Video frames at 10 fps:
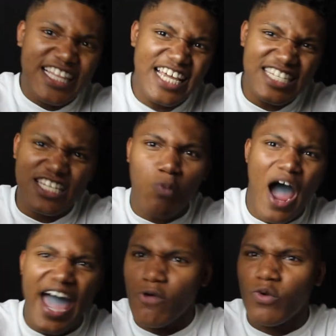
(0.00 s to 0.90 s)
This is
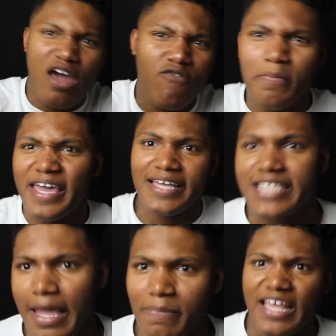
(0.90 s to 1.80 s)
why he will never be
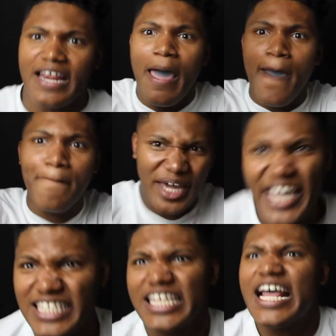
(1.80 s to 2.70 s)
accepted.
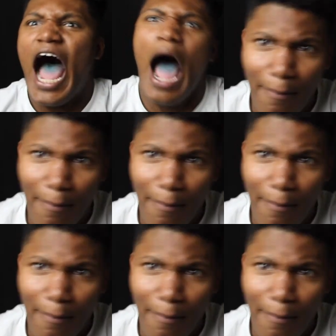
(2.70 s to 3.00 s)
Peace.